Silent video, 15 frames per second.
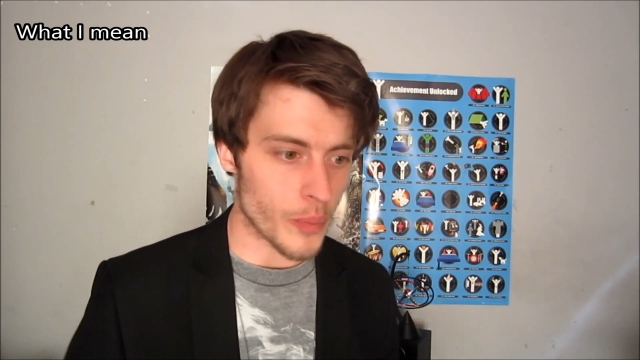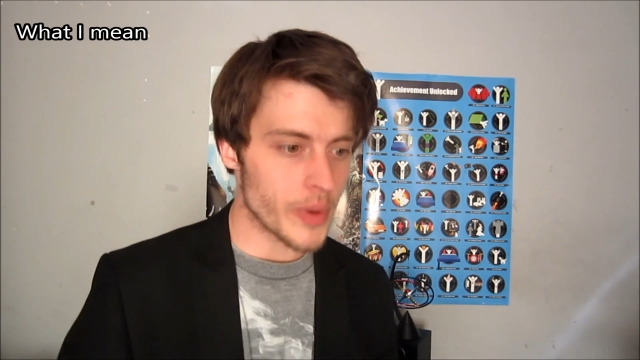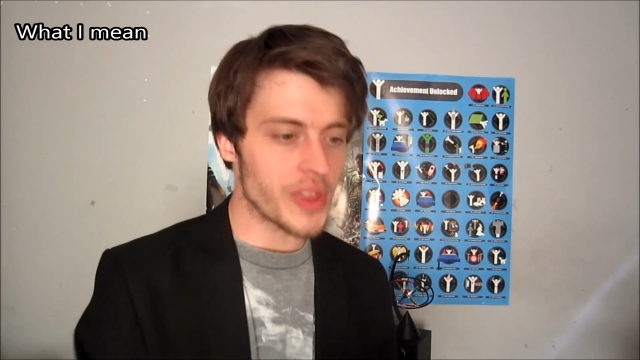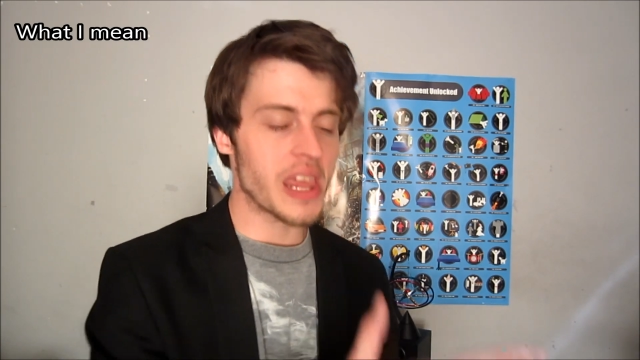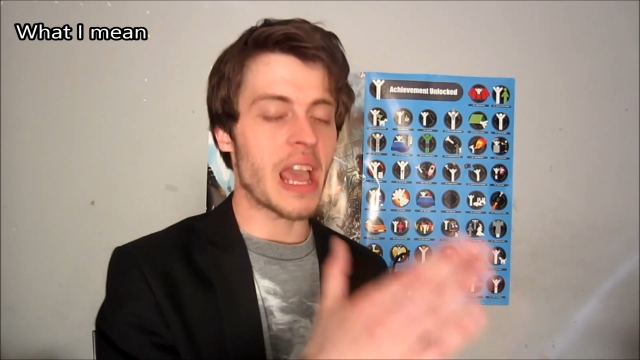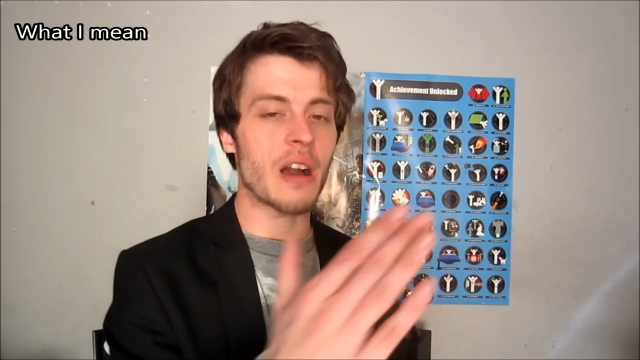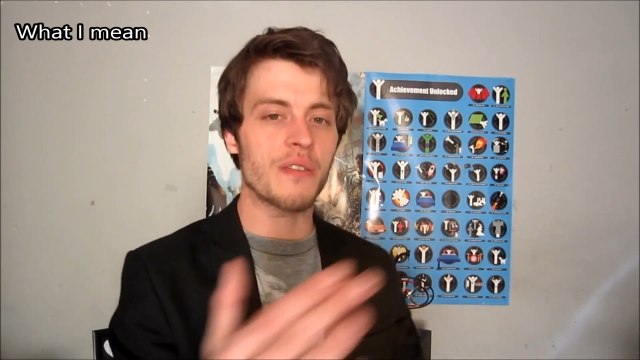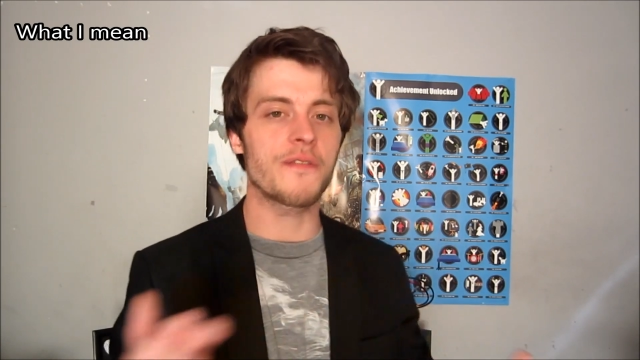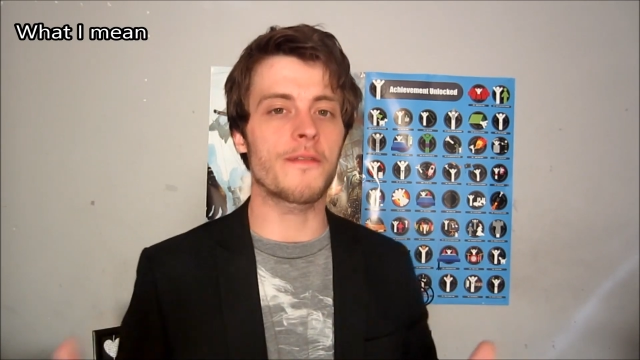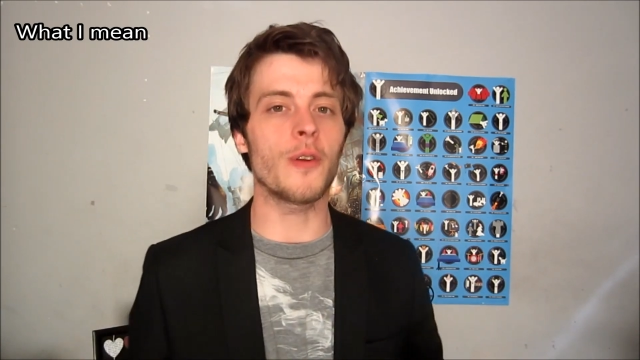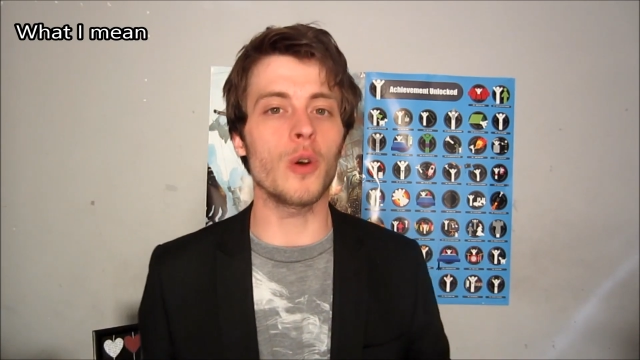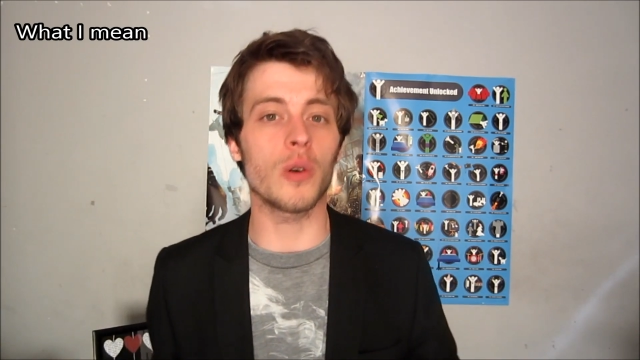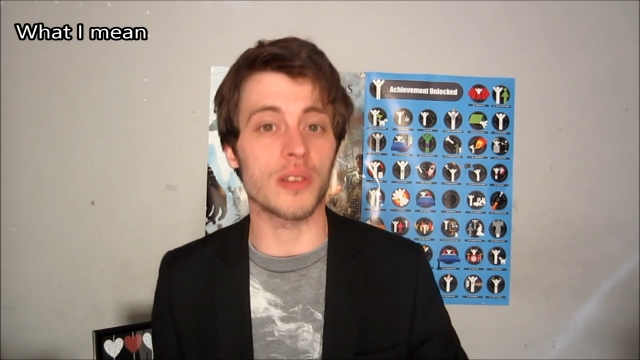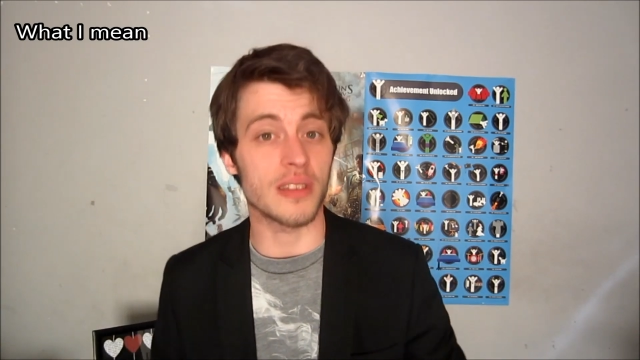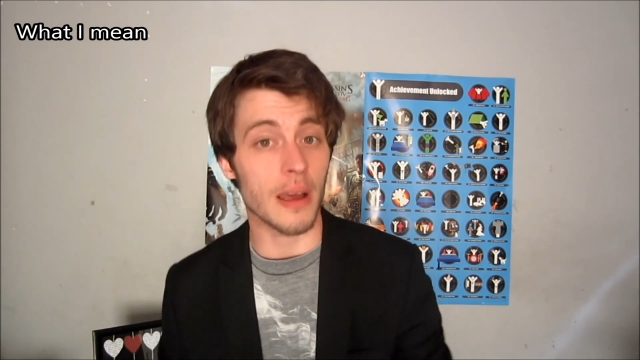but they have
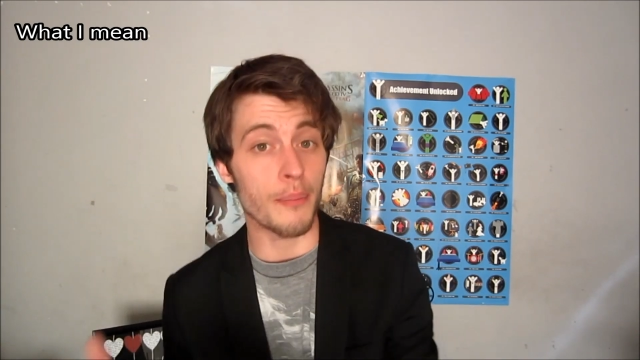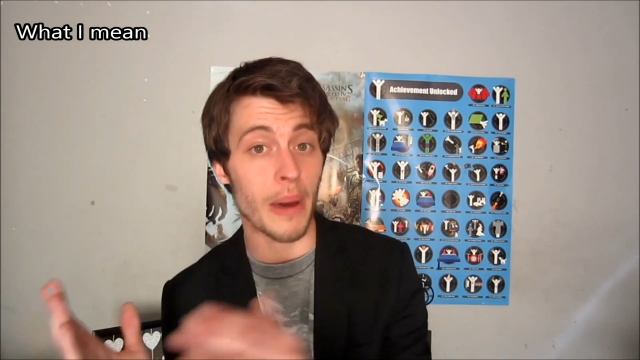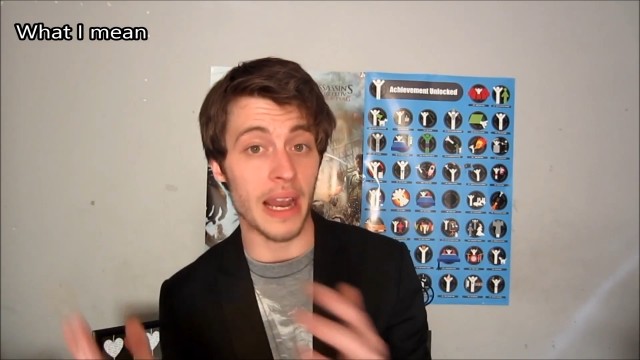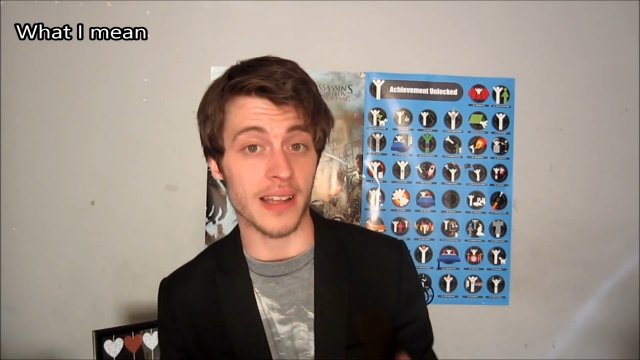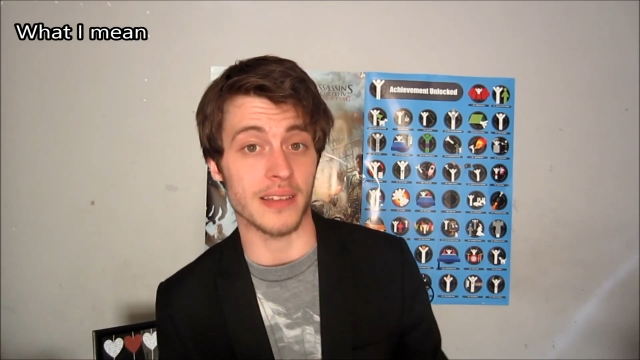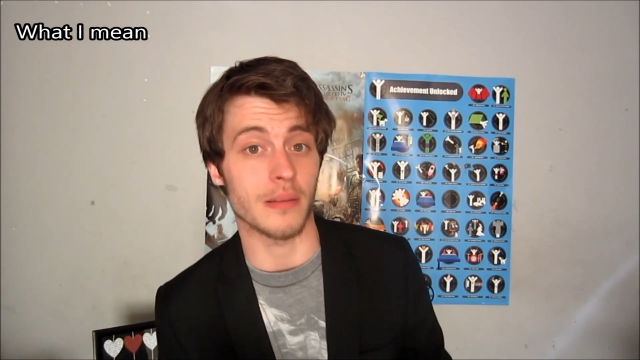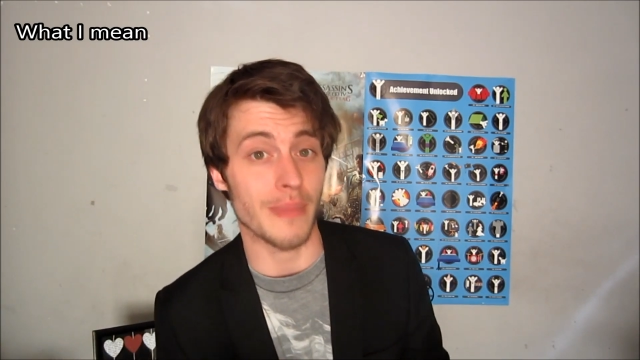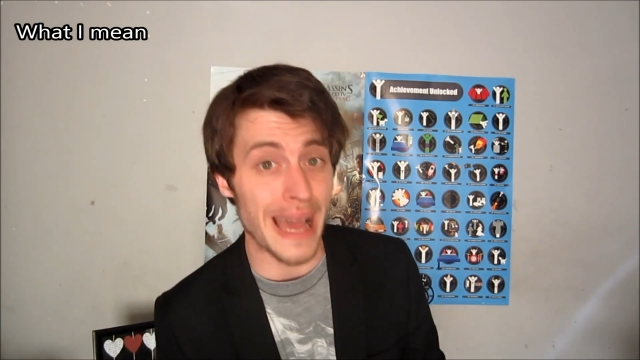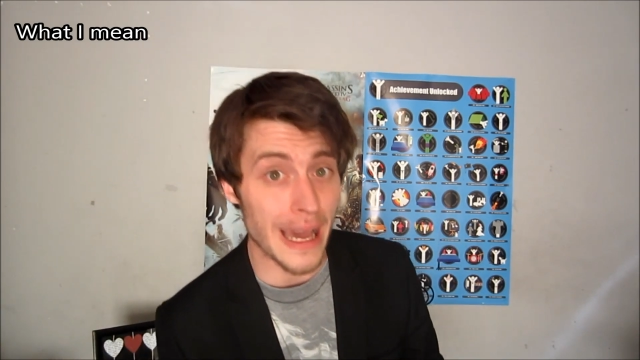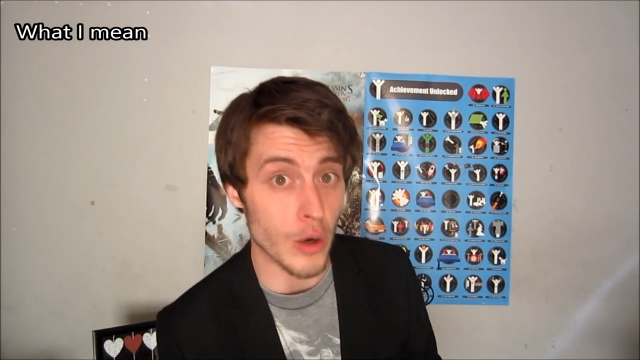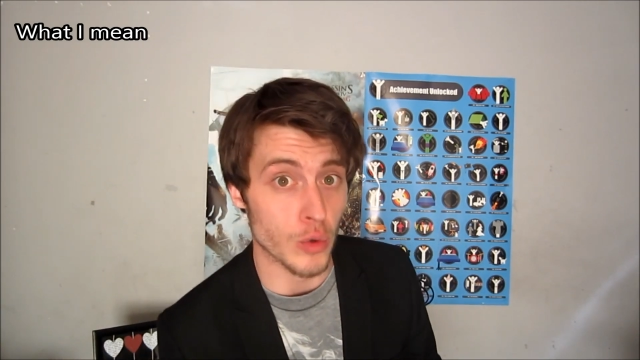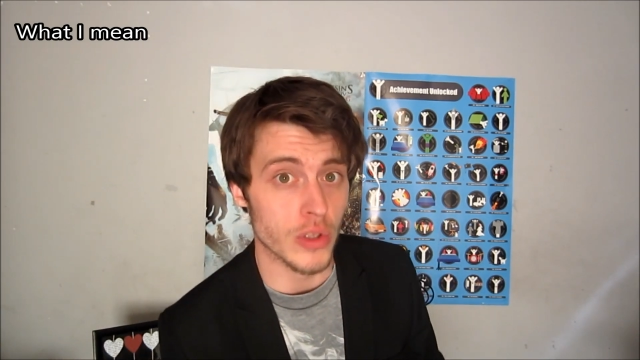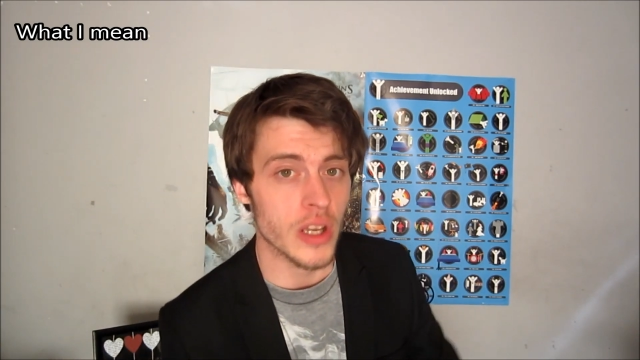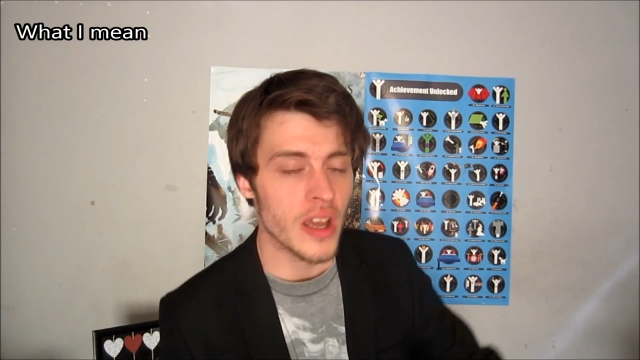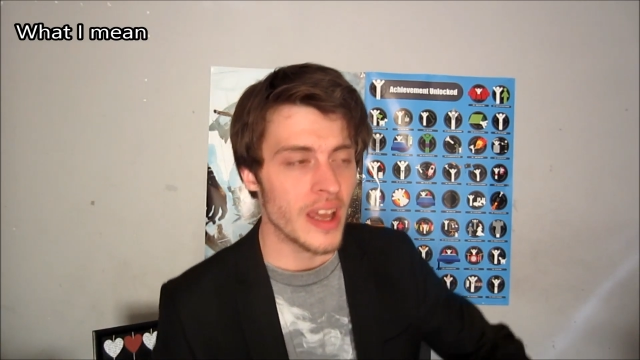flaws that balance them
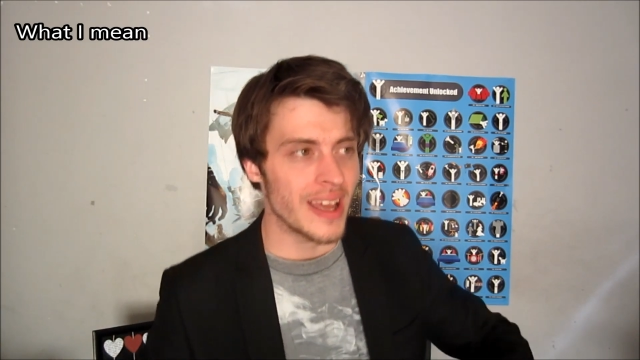out.